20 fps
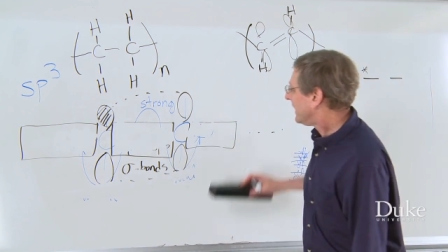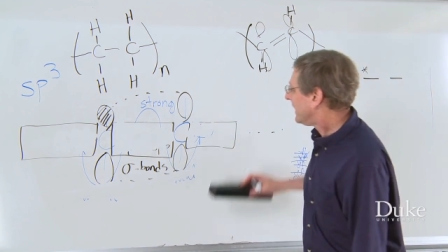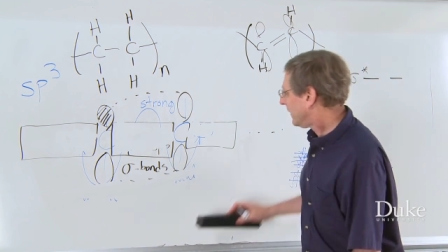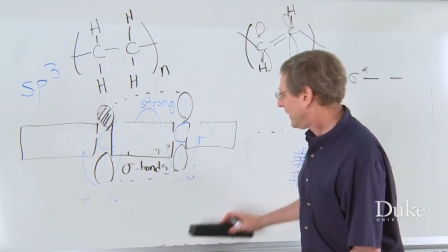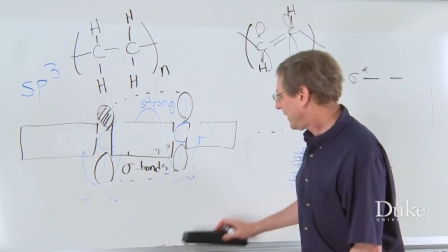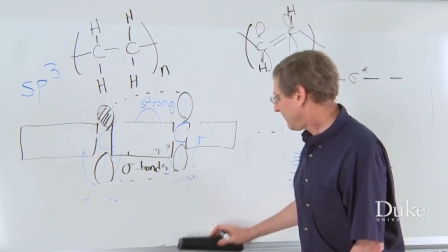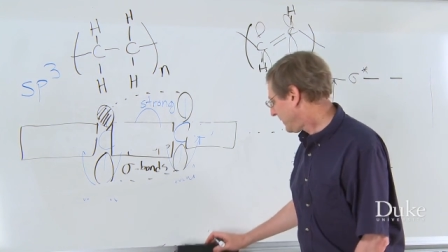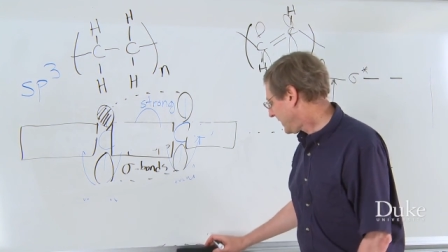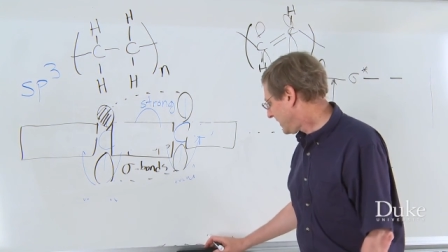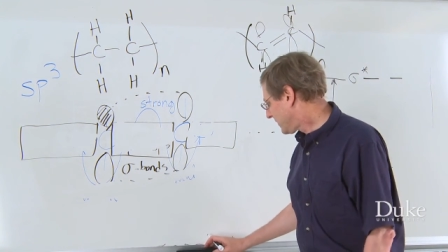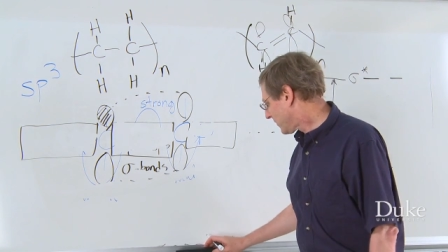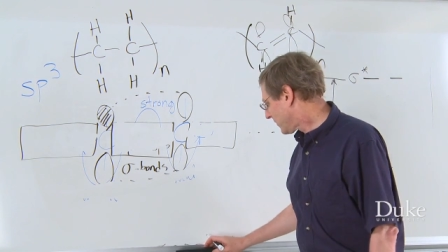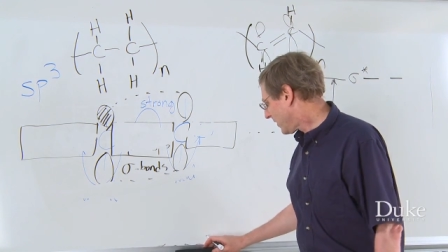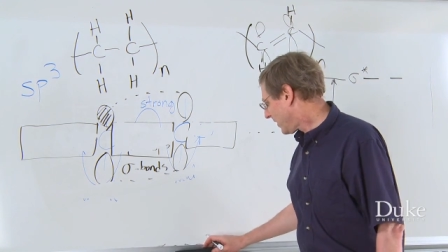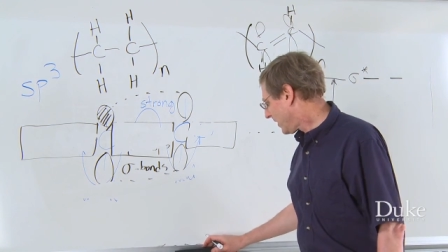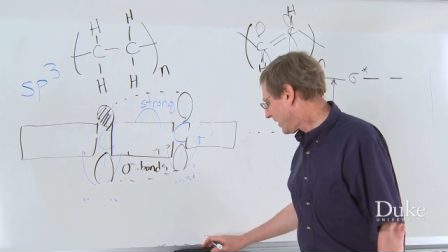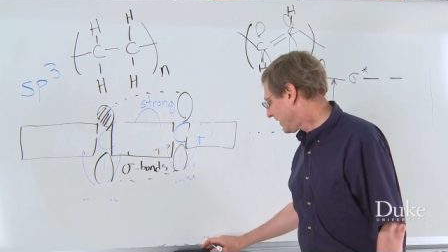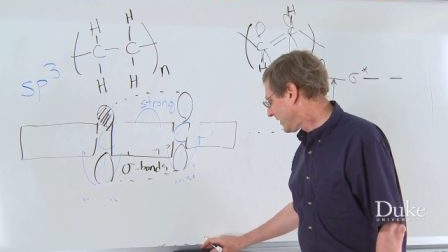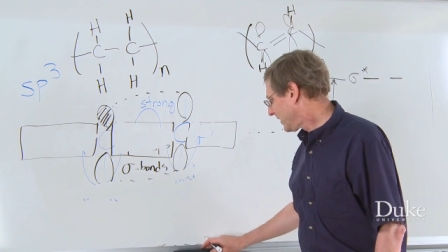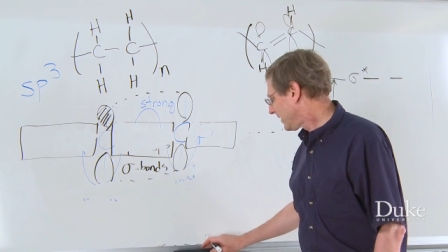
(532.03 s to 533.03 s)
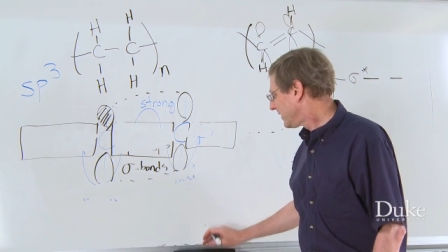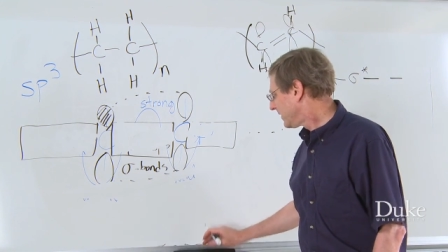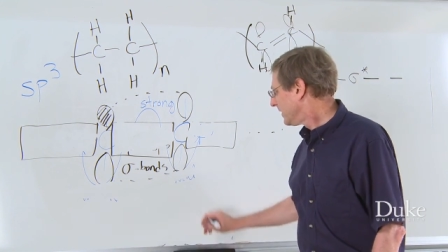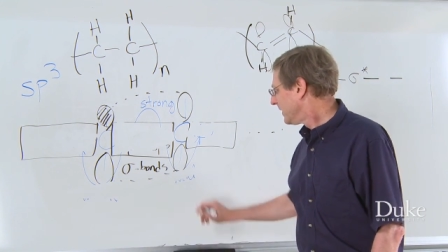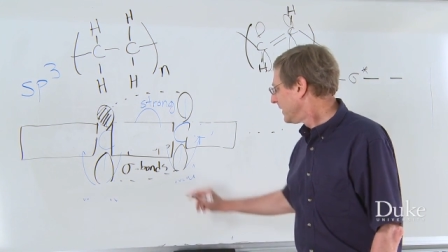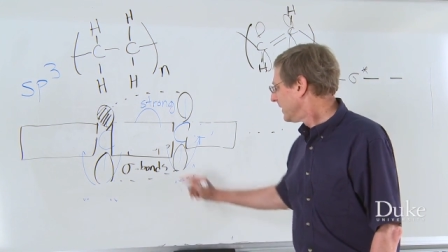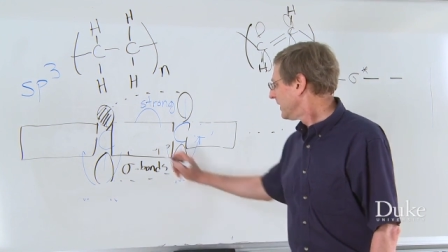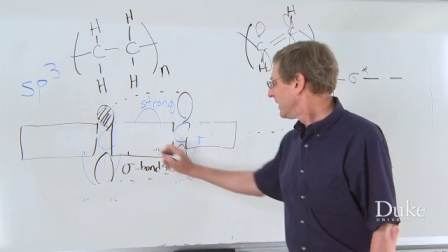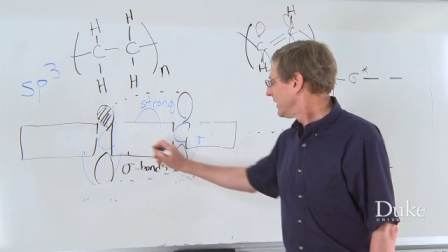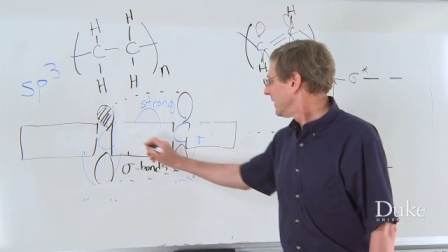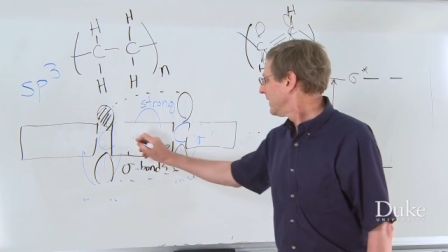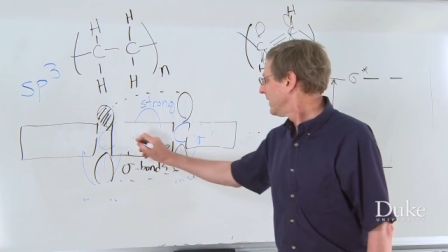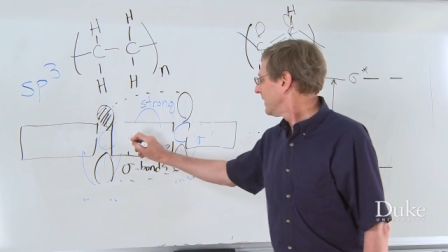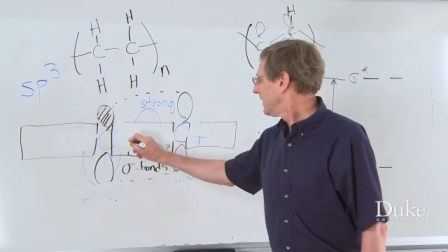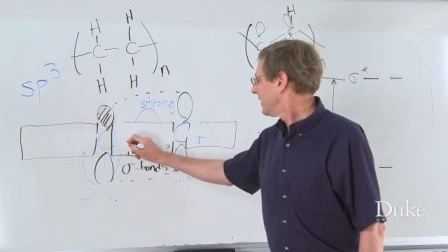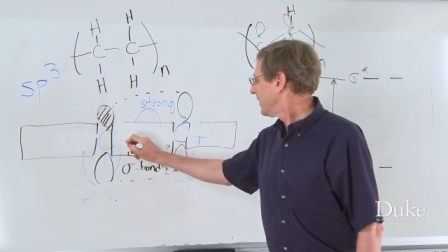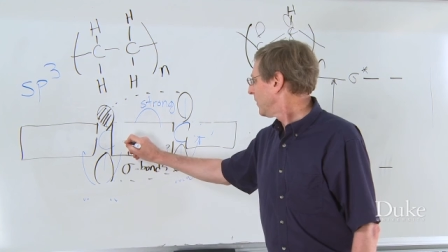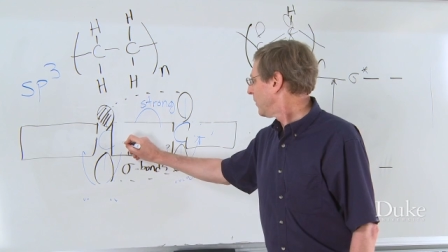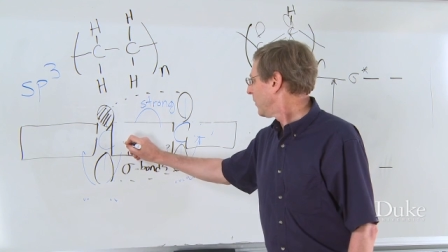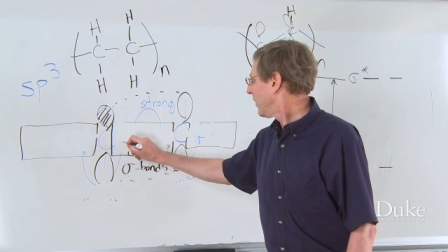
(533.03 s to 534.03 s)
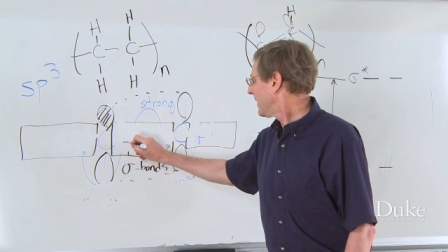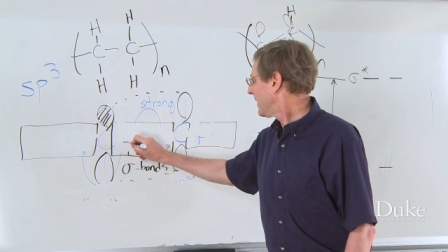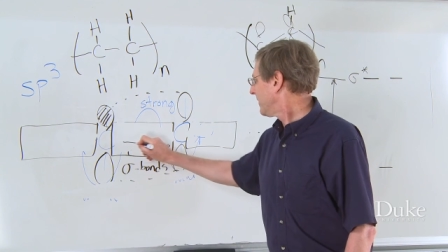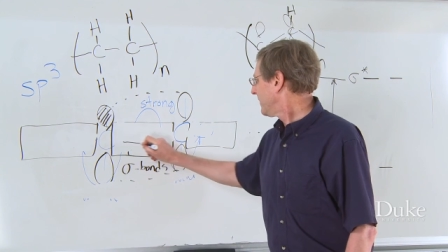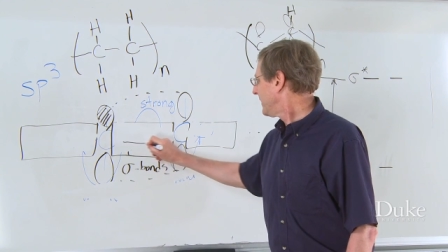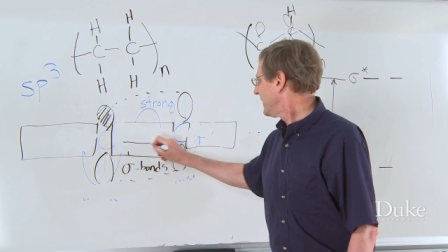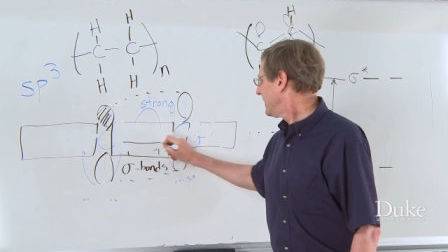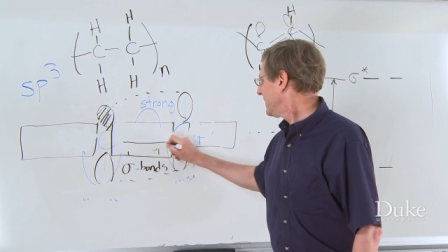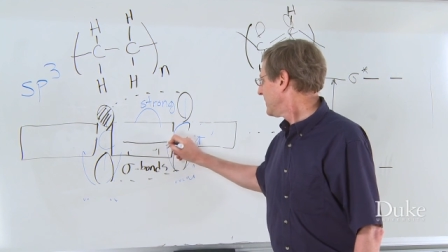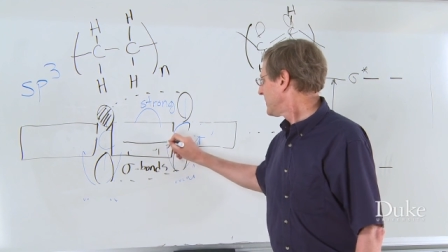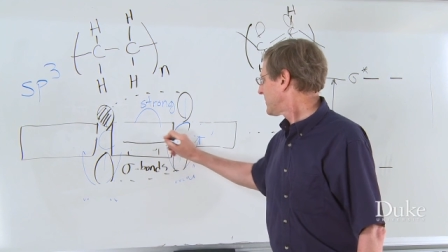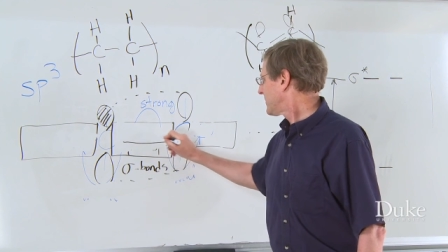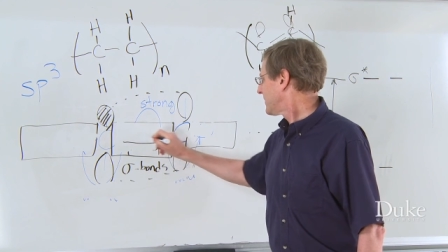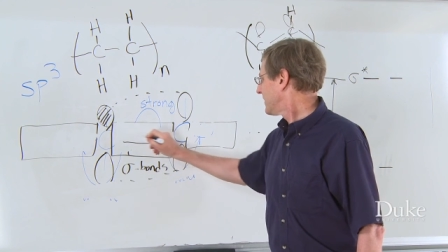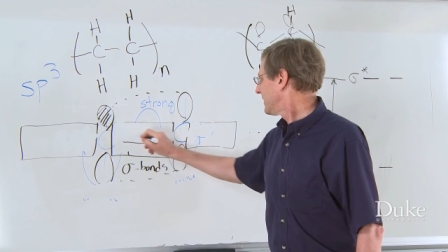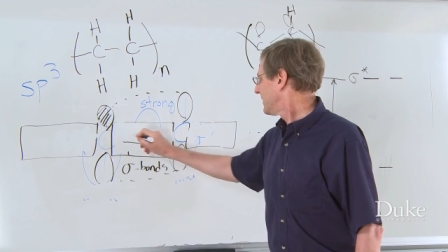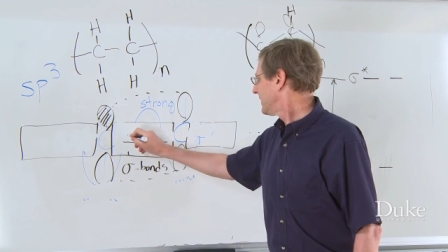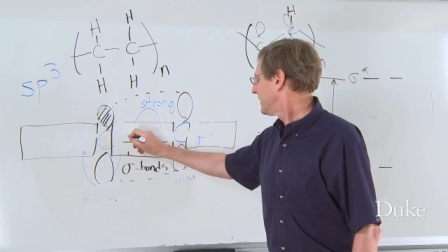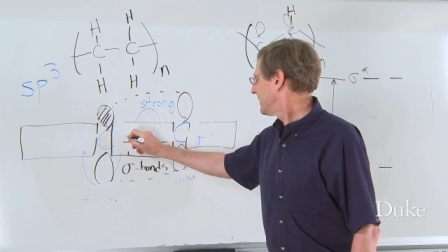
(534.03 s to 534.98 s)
Now let me draw one of these